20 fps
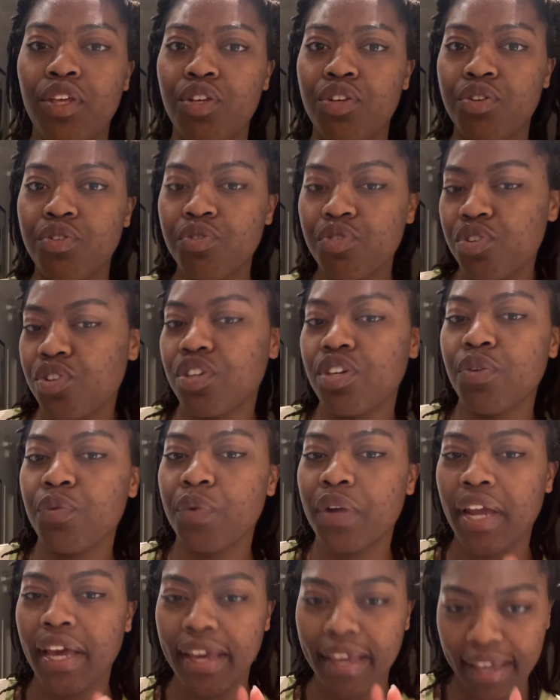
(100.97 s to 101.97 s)
Usually
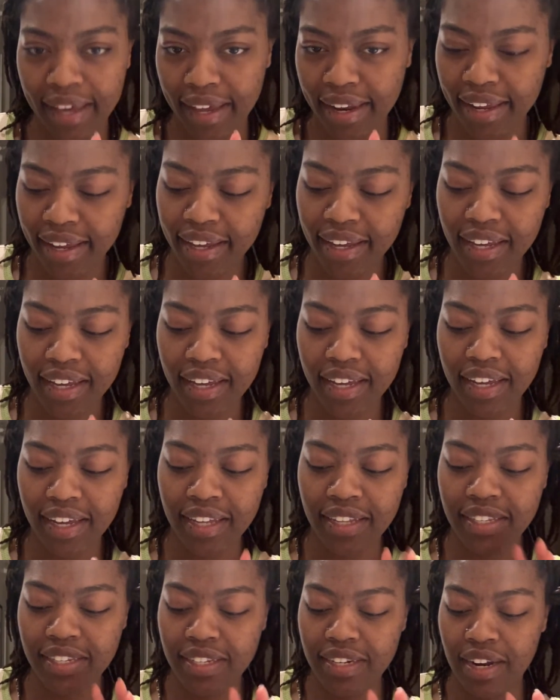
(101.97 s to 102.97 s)
when I get it,
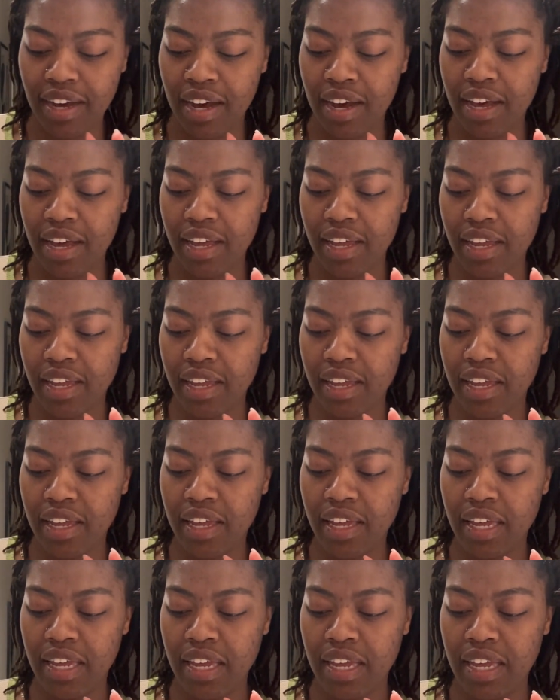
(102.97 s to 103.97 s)
it's not
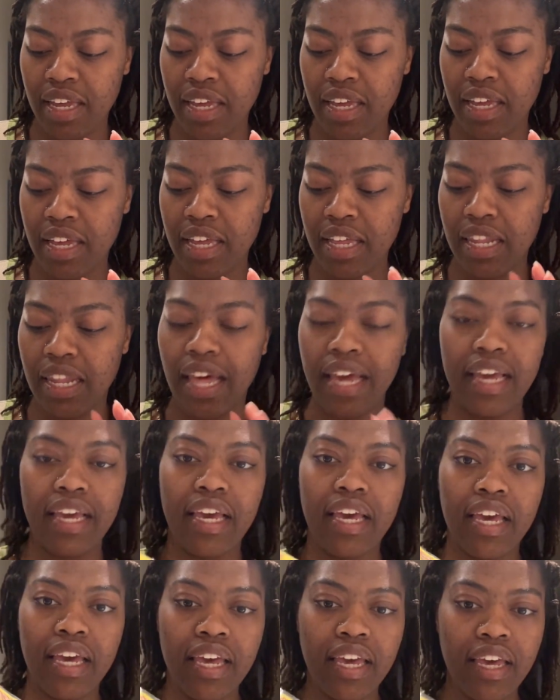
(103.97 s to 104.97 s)

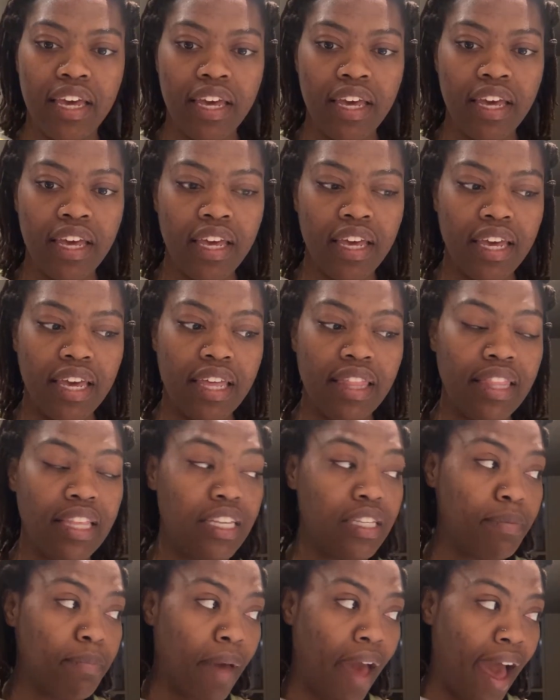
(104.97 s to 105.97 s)
like in
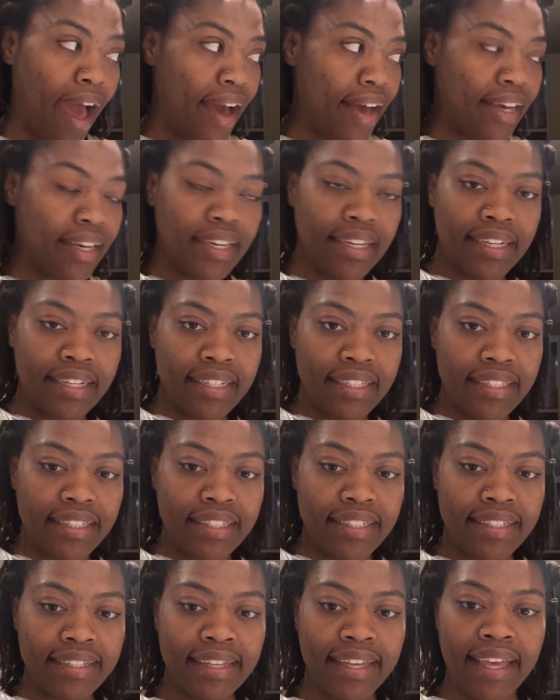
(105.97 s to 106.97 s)
these
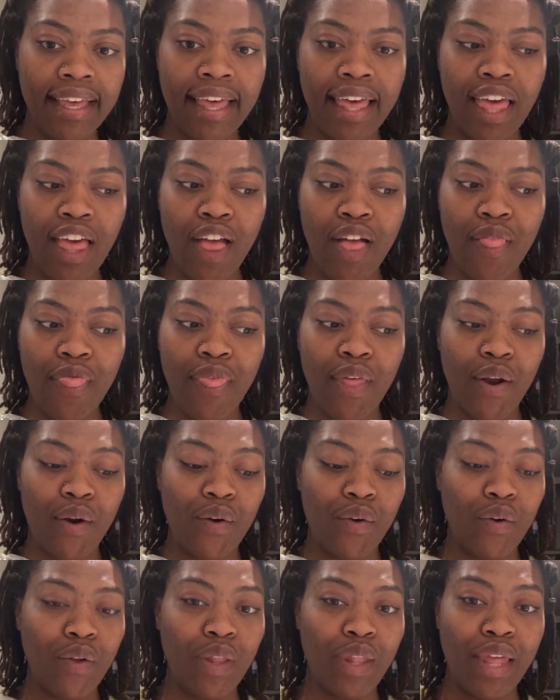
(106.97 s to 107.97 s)
packets that
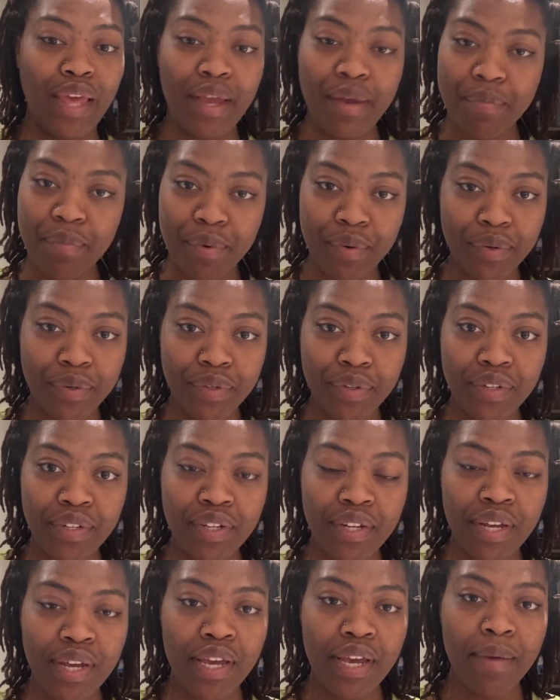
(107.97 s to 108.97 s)
are labeled,
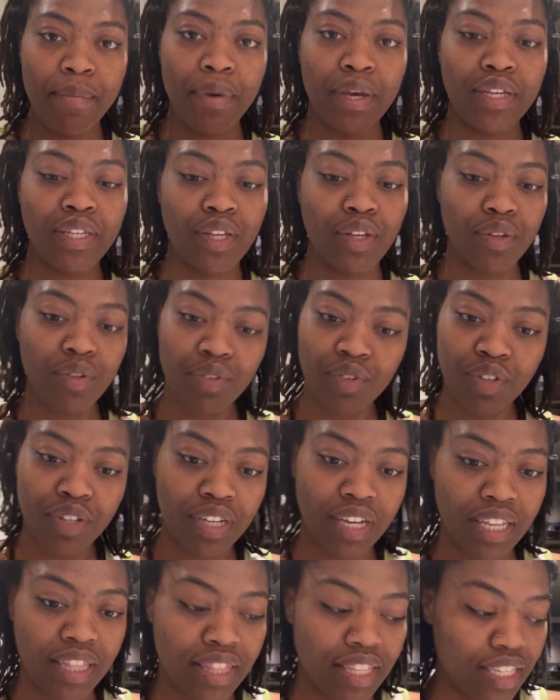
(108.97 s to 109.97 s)
because I usually
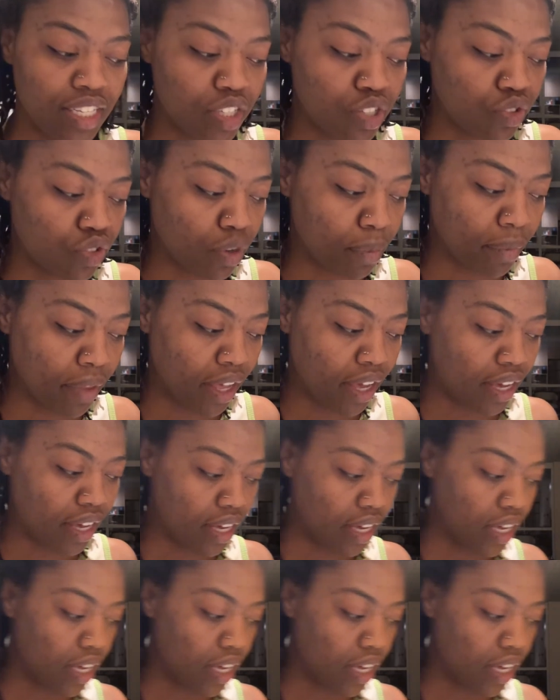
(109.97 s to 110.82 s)
get this from like